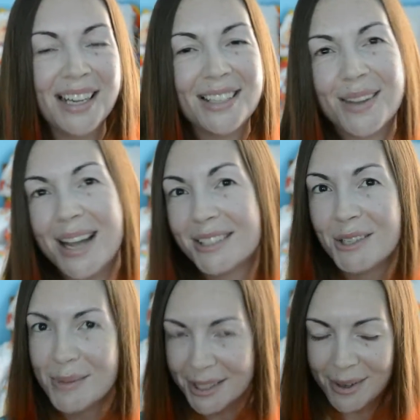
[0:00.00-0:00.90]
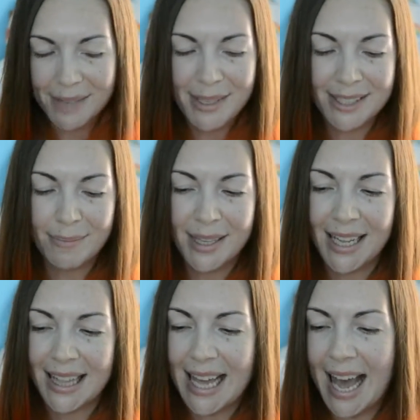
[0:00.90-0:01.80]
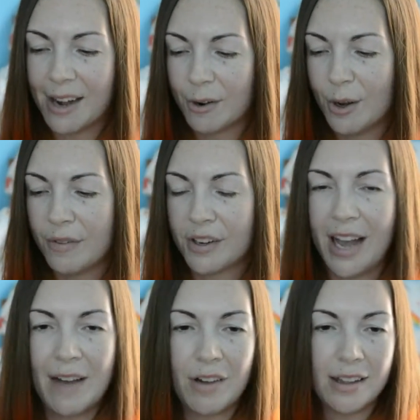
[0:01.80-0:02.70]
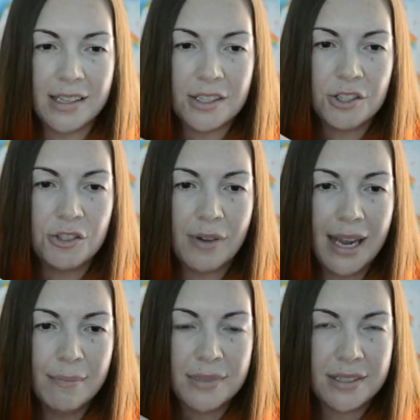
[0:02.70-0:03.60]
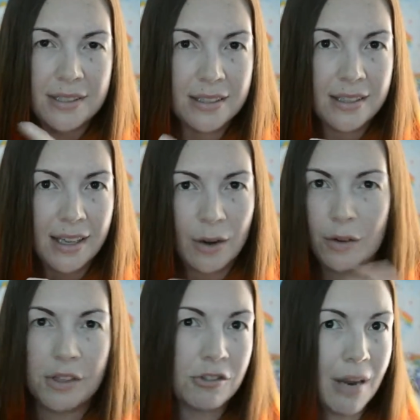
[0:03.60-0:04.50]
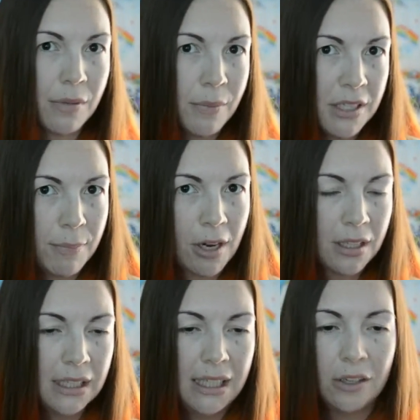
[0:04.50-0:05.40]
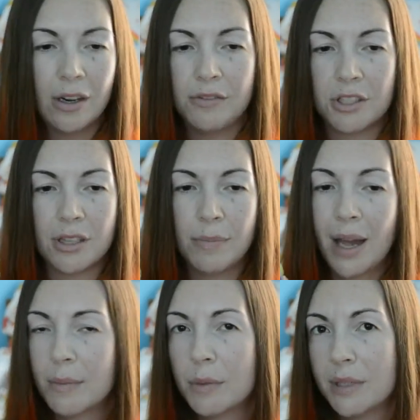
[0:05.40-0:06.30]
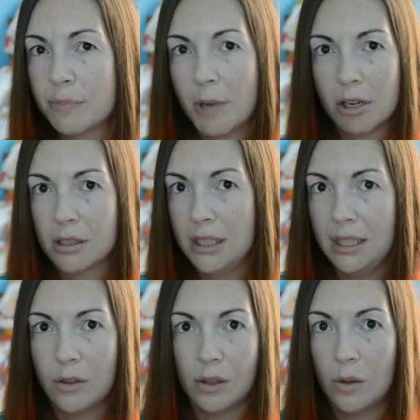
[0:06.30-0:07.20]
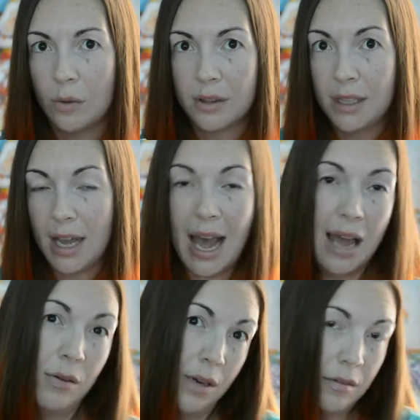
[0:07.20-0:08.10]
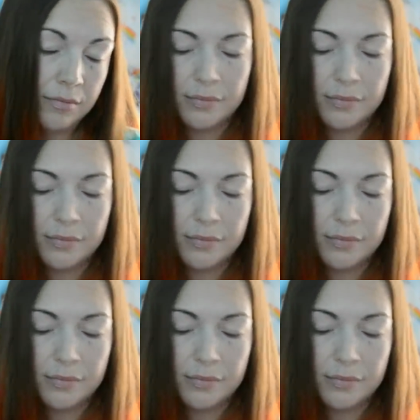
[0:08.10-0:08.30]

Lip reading: So I assume it's going to be something like that. I don't know if it'll have all the stripes. I don't know if the stripes will be sparkly, or if just the bottom will be sparkly, or the whole thing. I don't know.